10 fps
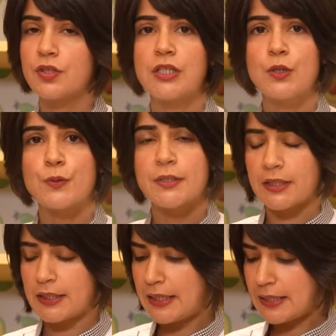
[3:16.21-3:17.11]
reduce
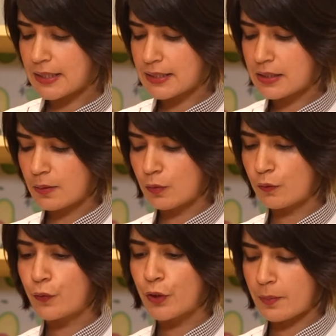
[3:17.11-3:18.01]
the heat and simmer
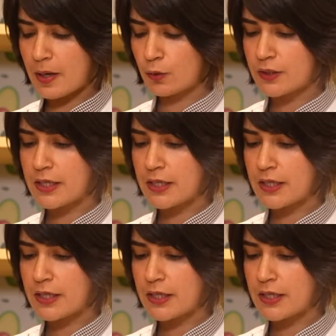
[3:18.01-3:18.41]
for about